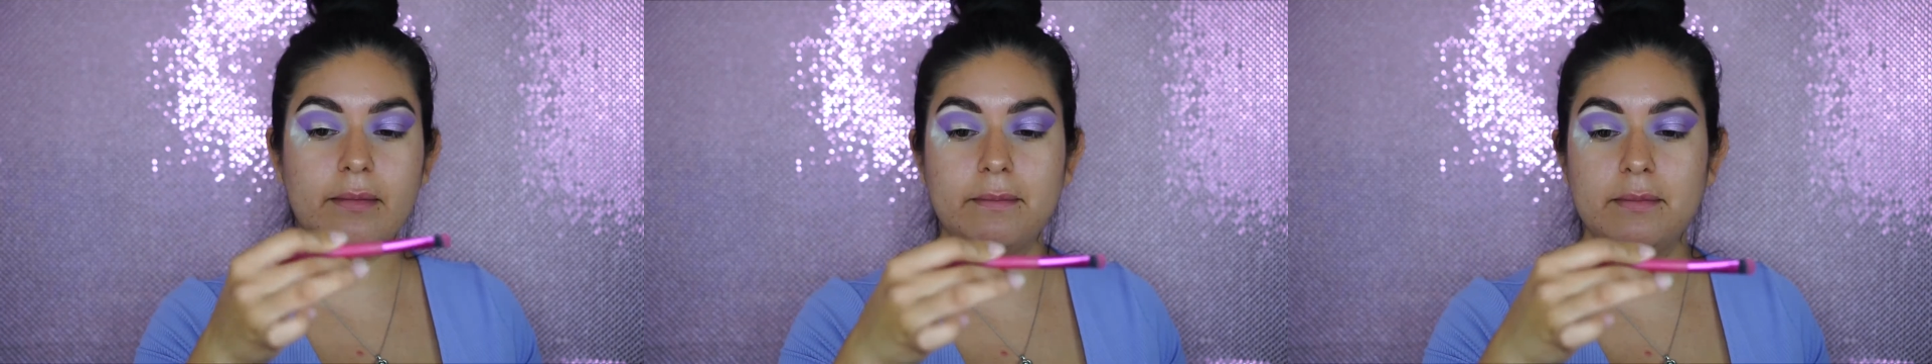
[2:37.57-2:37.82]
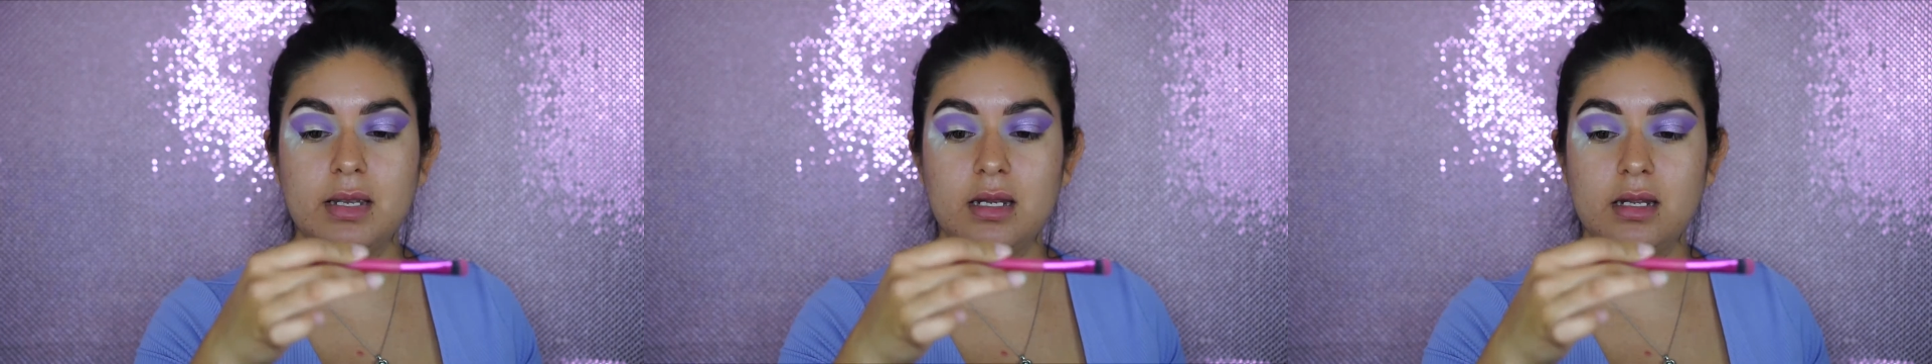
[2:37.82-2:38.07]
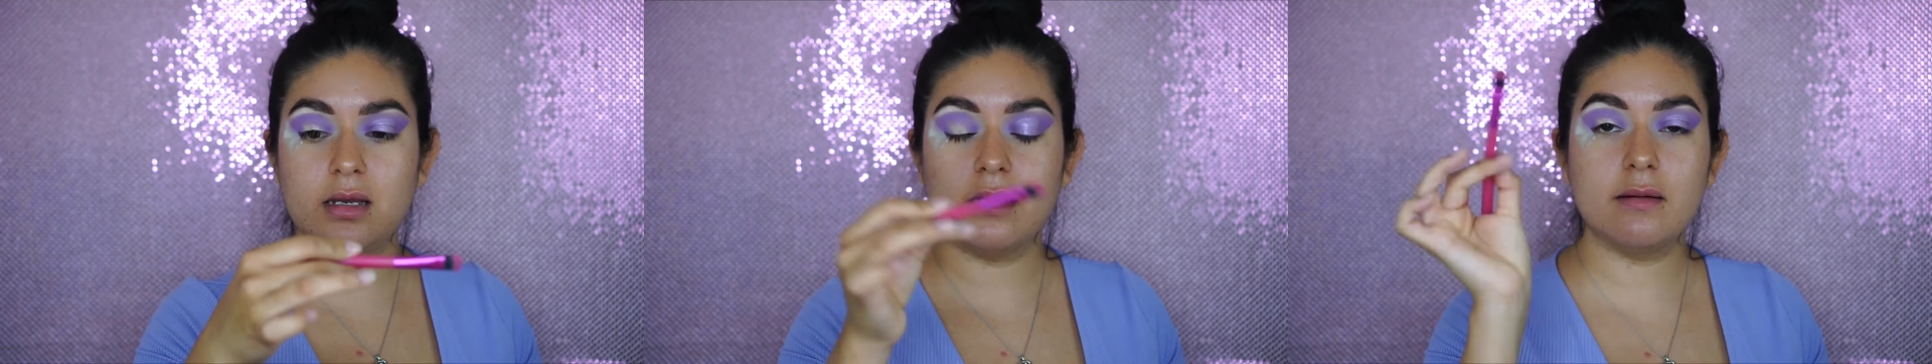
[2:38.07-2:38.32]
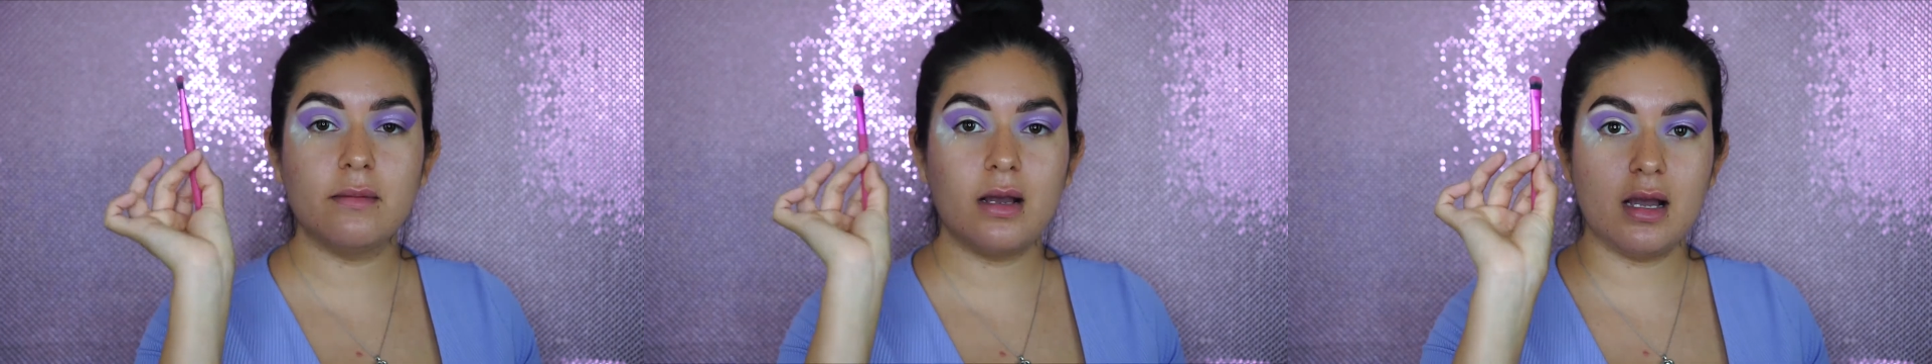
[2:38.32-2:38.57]

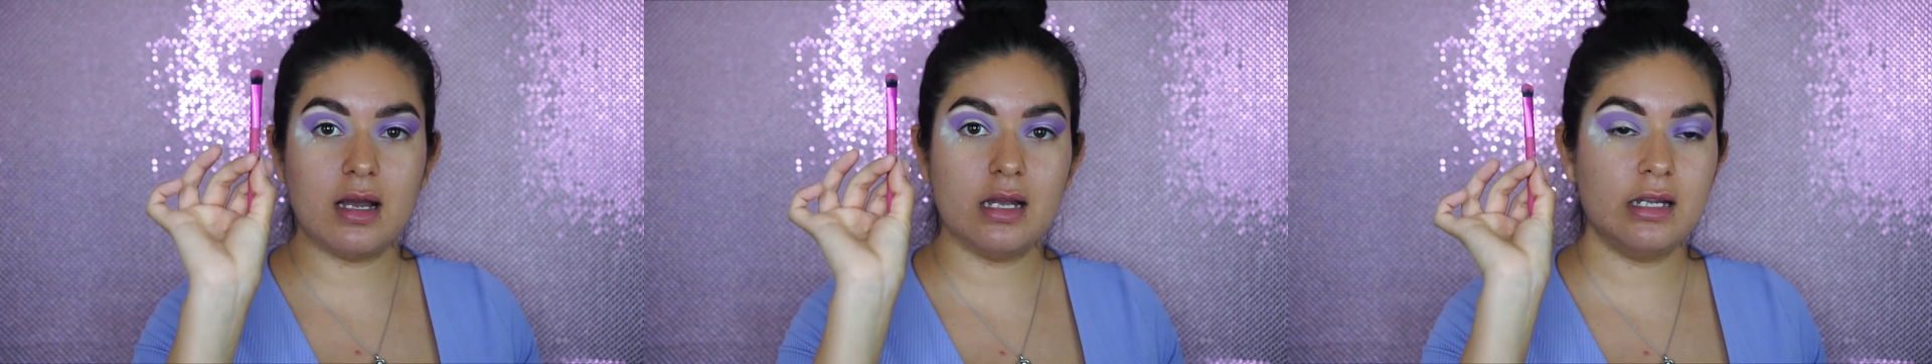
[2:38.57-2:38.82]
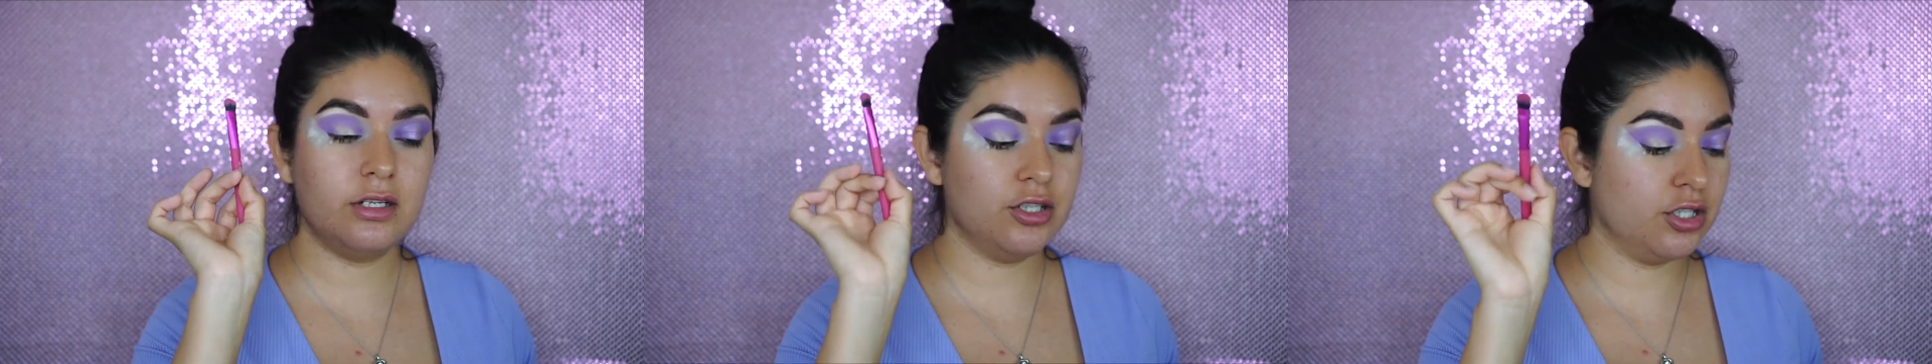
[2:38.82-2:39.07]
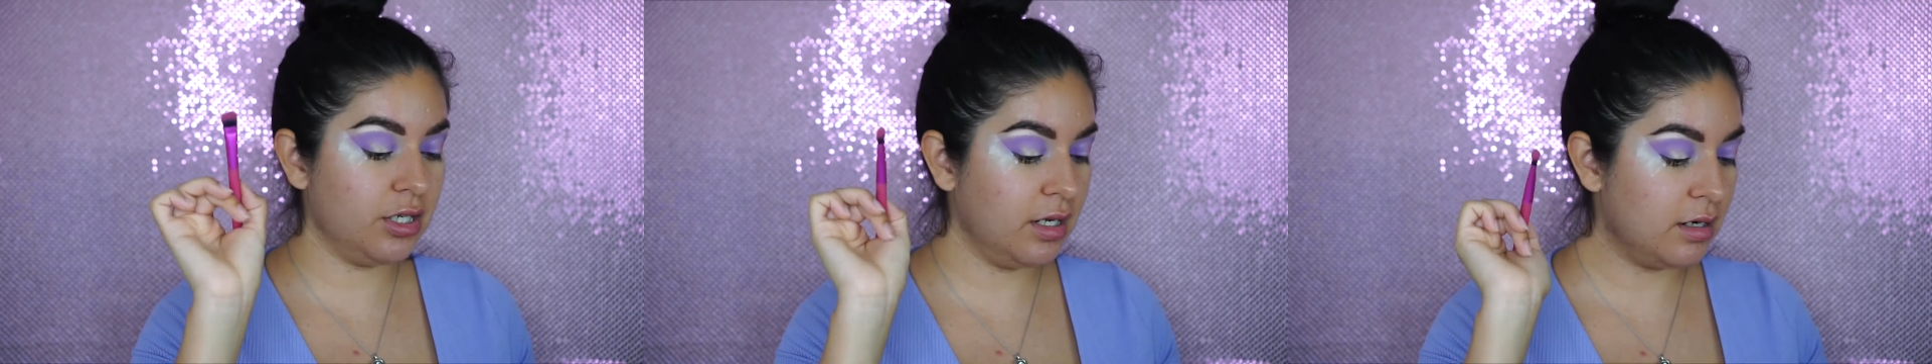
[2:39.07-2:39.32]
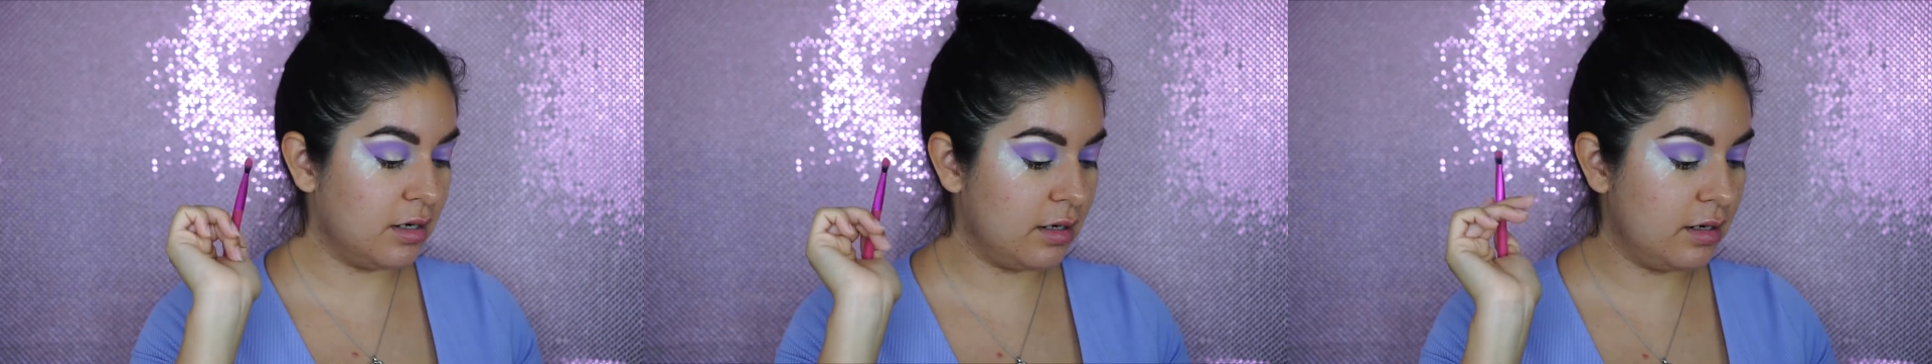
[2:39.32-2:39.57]
medium eye
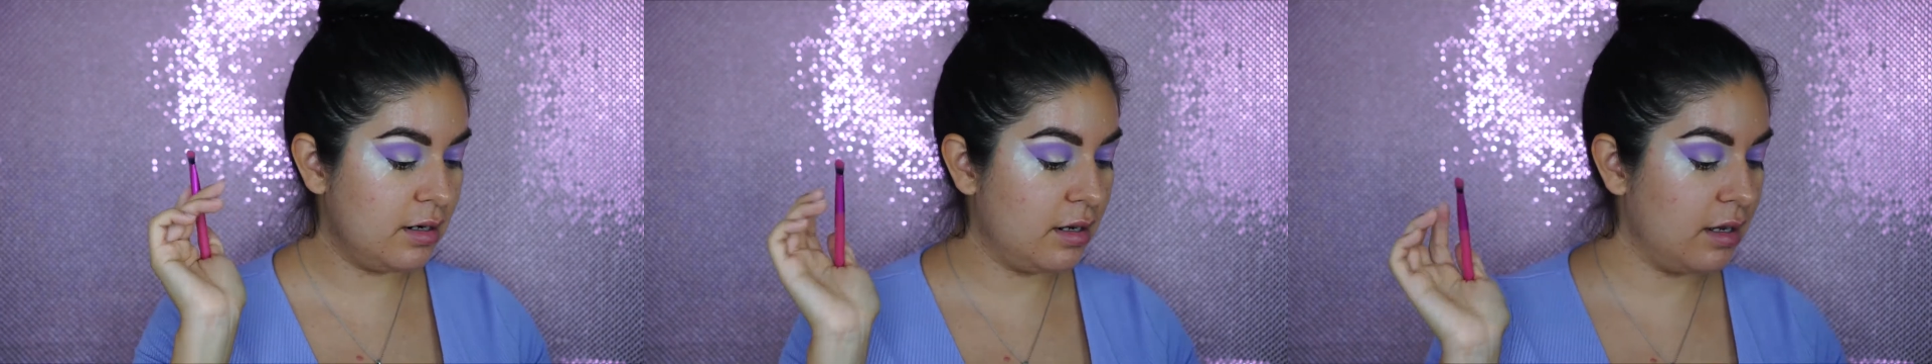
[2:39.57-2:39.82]
shader,